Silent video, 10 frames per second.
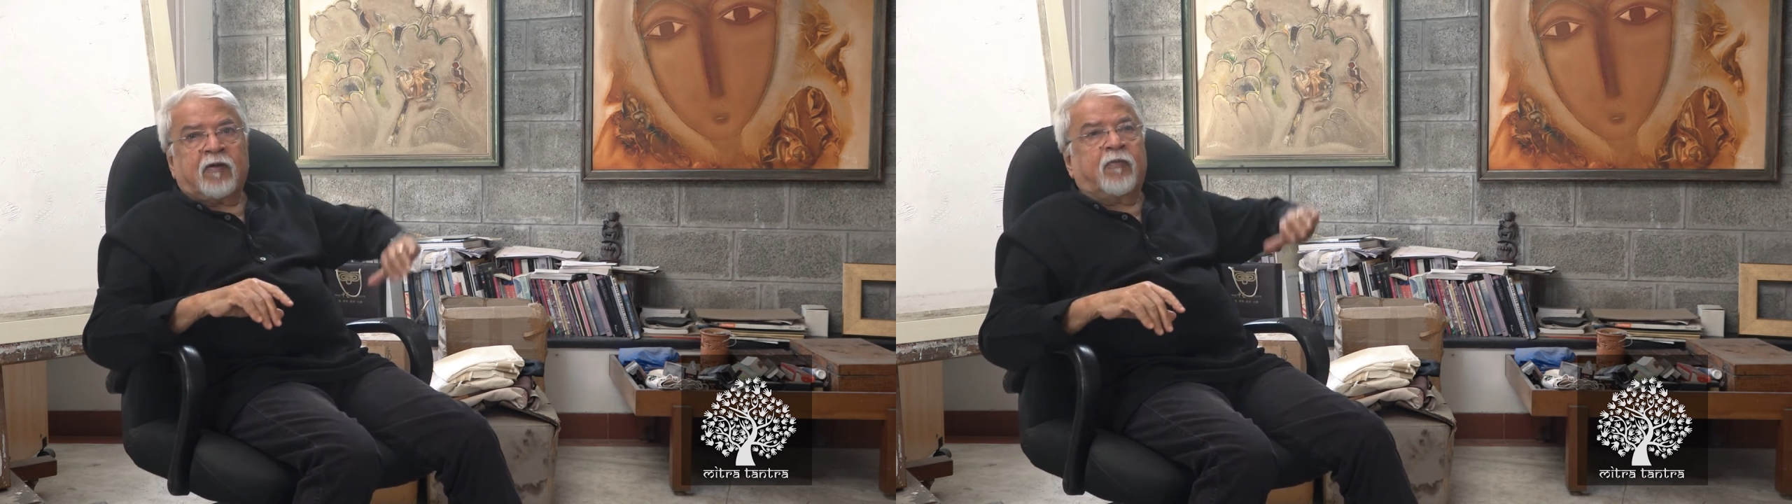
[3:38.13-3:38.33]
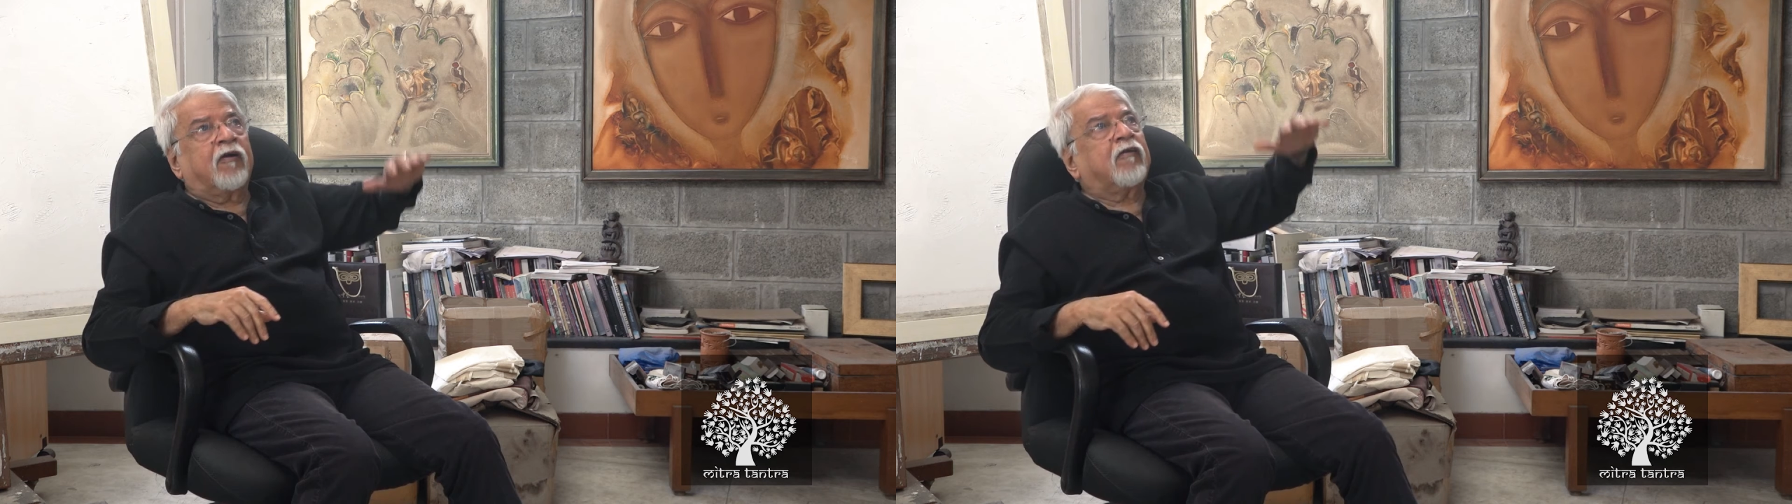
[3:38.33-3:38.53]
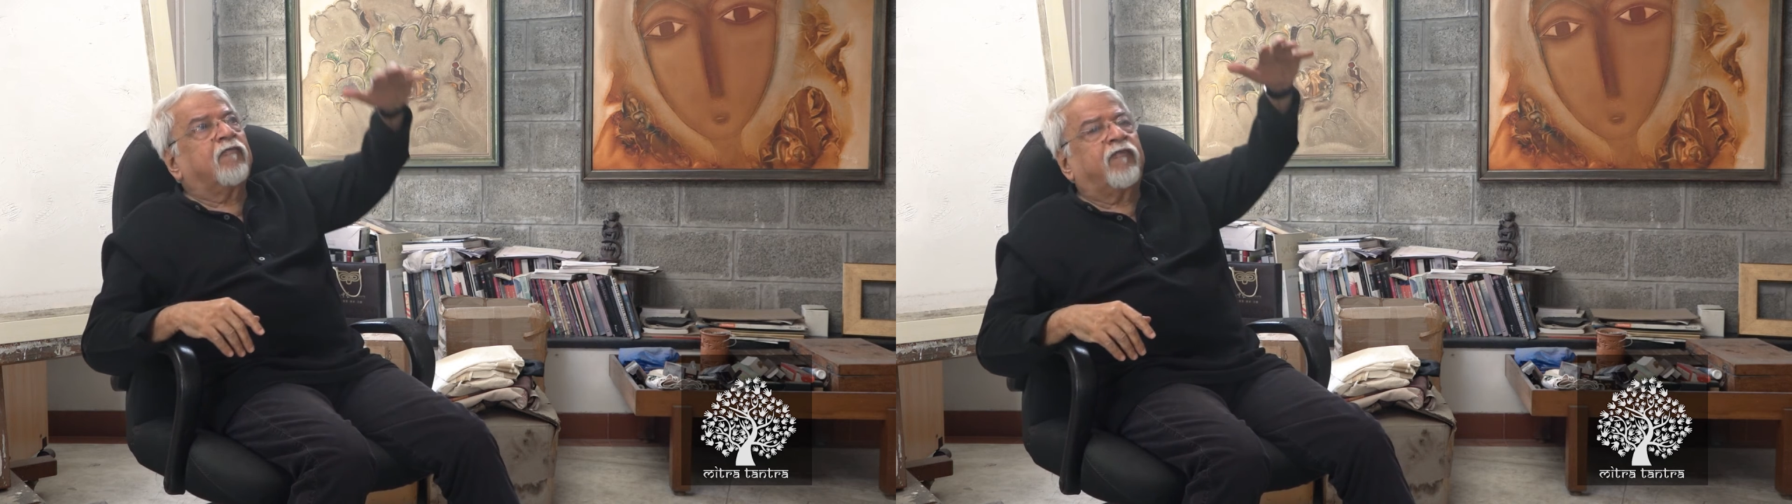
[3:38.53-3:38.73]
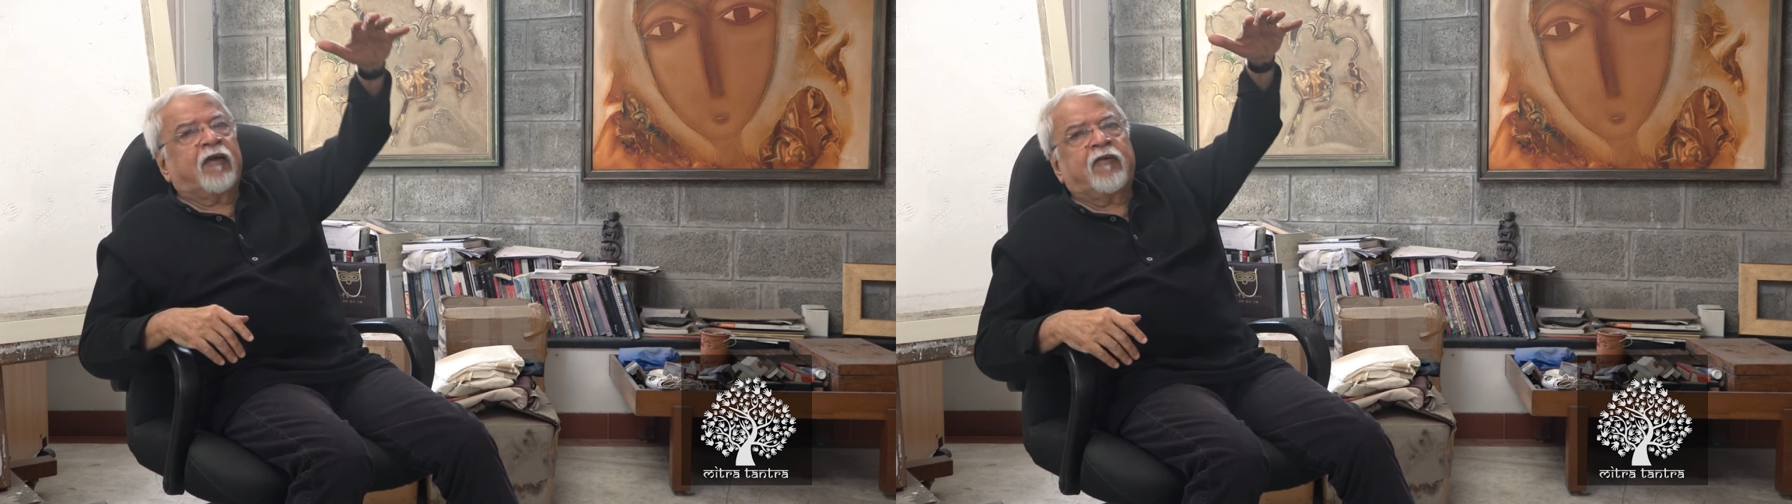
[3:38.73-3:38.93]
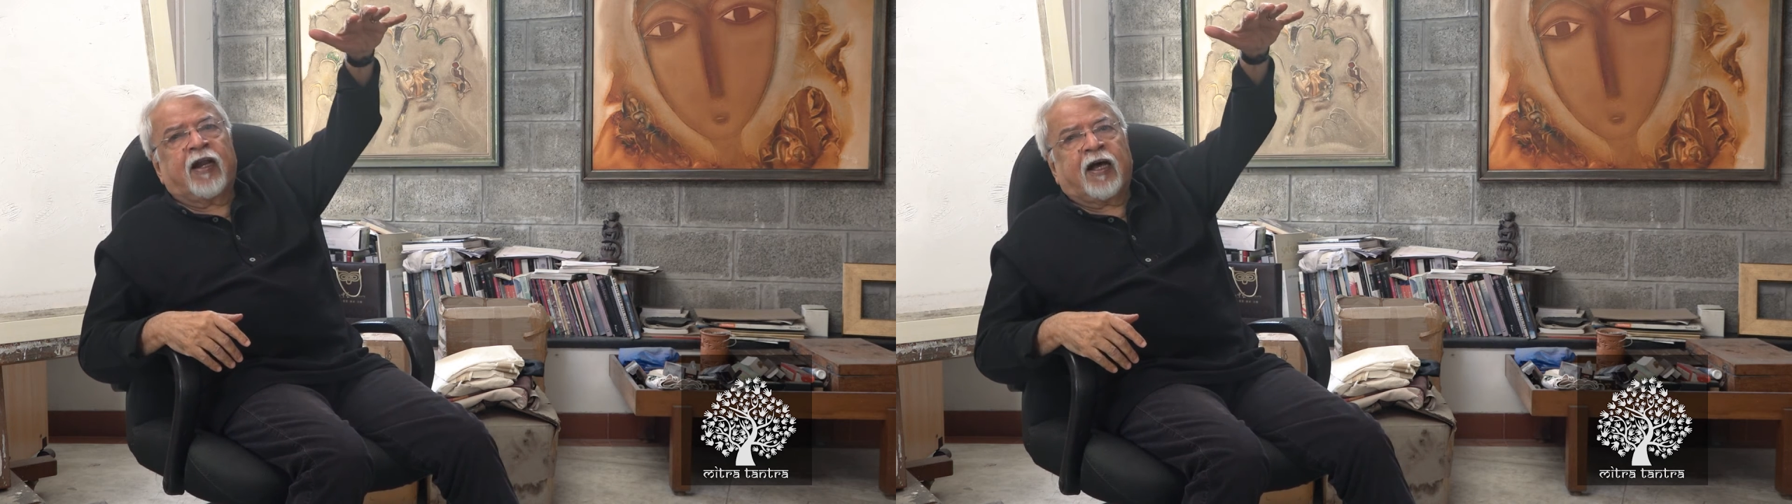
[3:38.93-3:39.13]
about
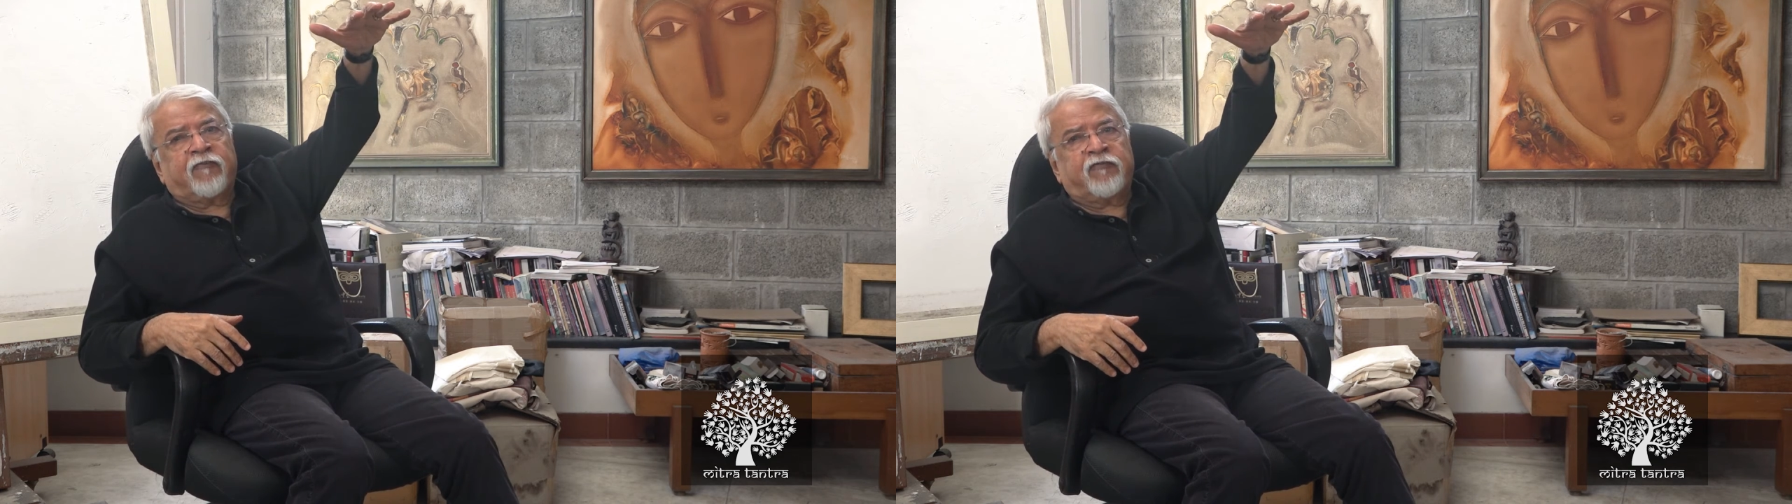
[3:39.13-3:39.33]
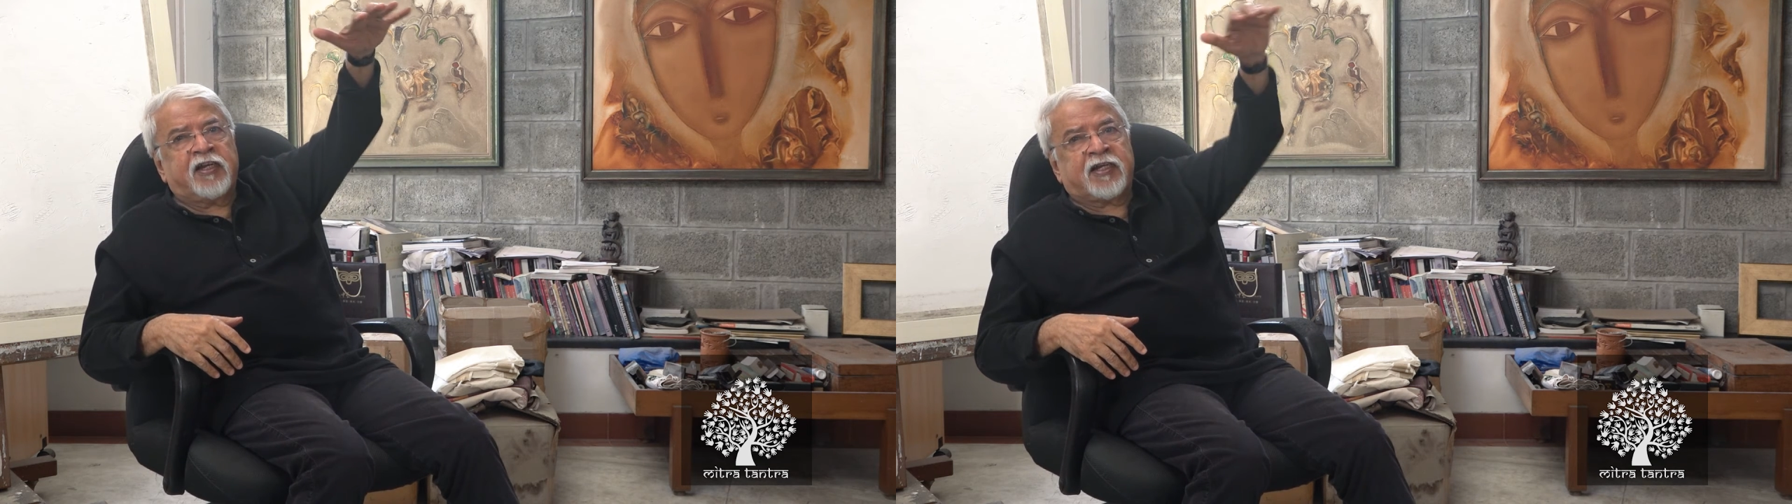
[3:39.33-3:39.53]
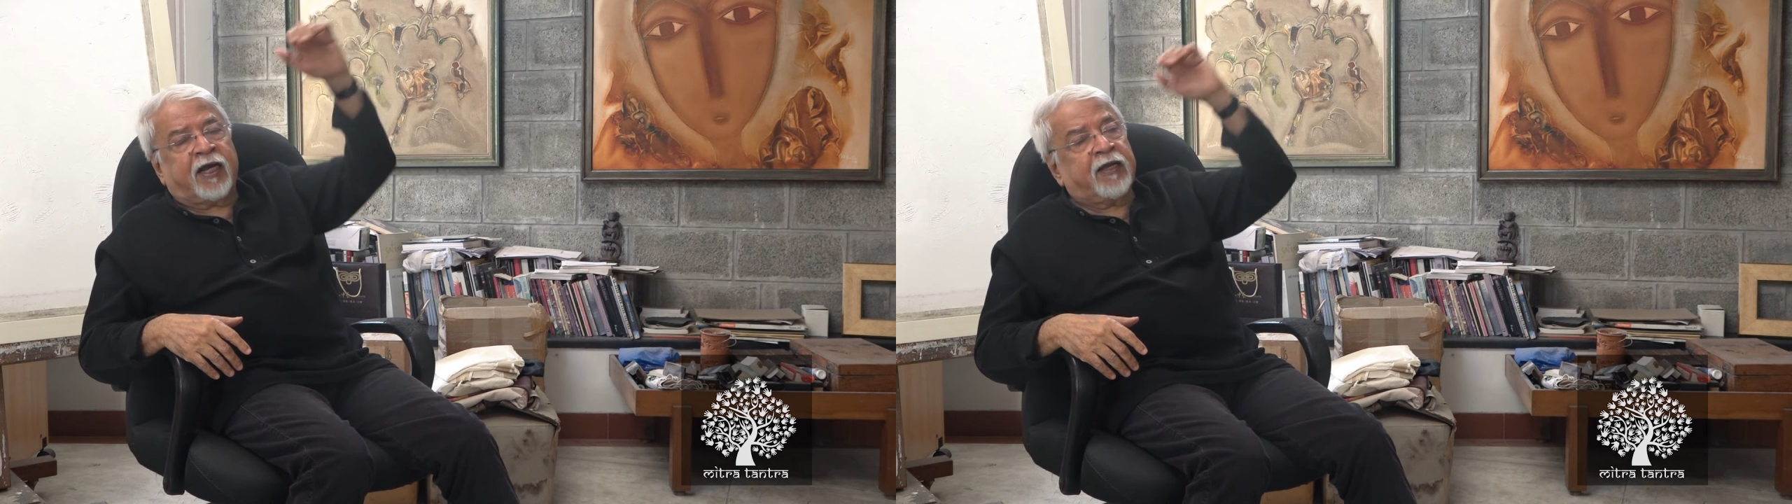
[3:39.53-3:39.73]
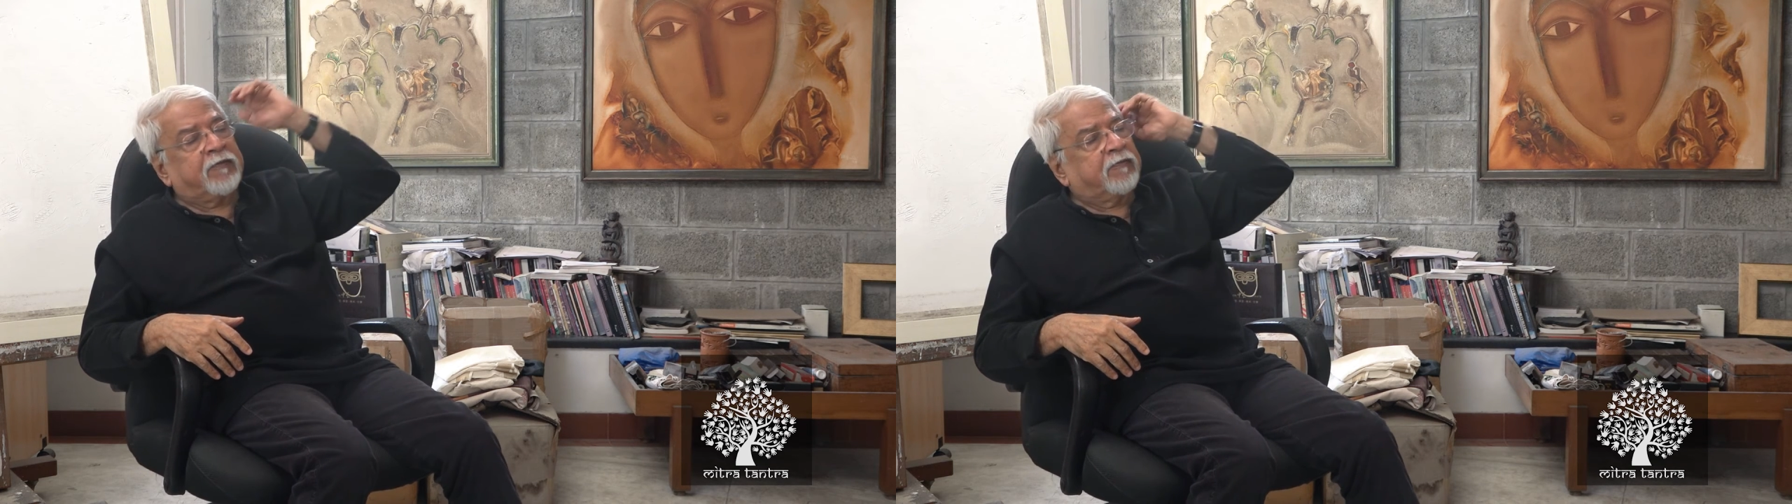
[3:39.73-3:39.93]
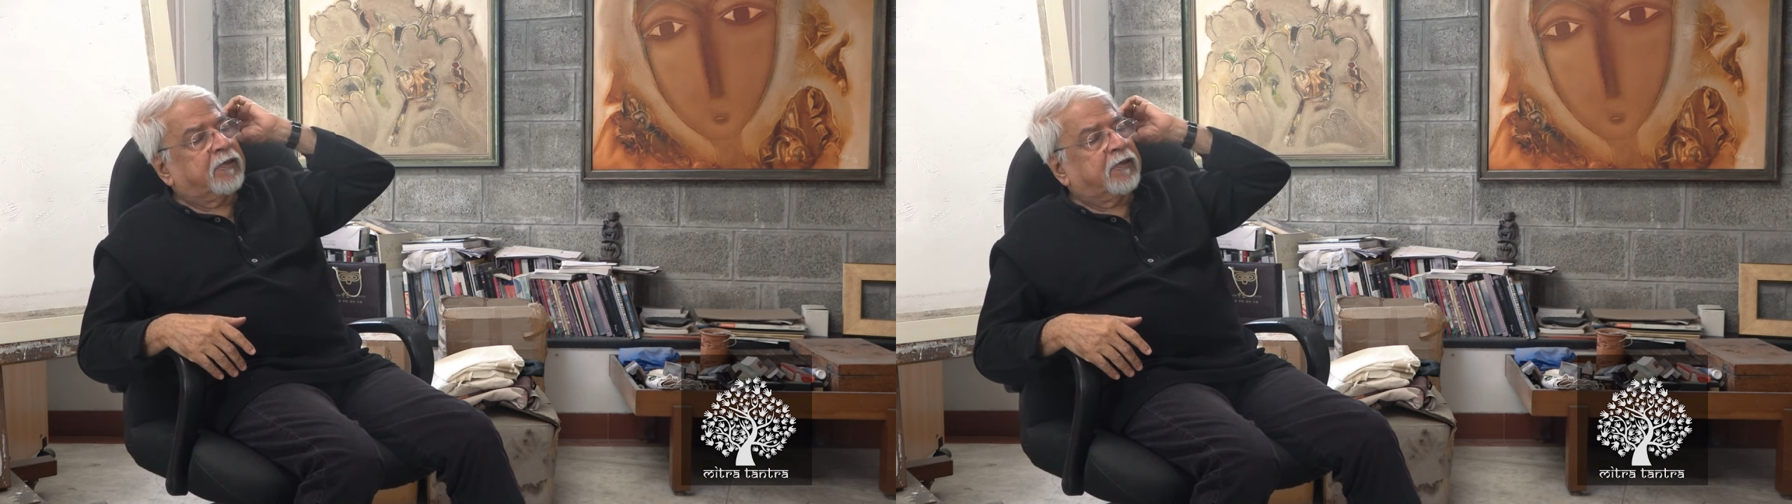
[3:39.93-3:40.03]
five and a half feet high.